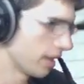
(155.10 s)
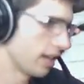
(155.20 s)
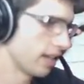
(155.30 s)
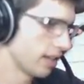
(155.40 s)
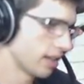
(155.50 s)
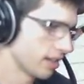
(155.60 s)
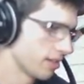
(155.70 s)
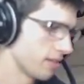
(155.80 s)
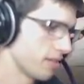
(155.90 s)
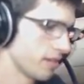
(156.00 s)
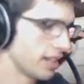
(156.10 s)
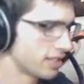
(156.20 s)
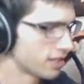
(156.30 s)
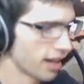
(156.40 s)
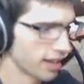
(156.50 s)
be,
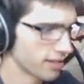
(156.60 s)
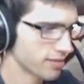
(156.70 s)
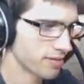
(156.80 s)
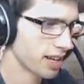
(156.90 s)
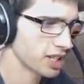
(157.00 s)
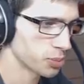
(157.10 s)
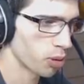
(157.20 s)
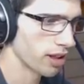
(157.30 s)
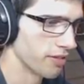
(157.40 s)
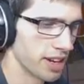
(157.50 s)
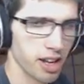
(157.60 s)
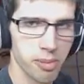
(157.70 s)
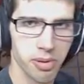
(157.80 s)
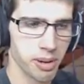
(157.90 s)
it's like a spoiler video